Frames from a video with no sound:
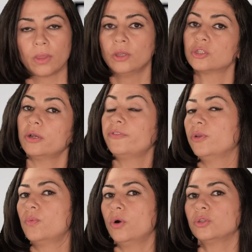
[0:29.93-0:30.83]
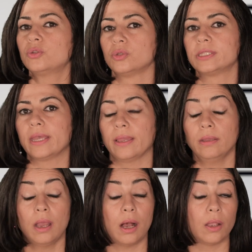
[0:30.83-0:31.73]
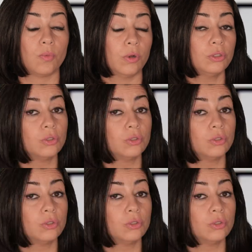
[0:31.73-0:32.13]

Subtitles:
So if you want to say, I want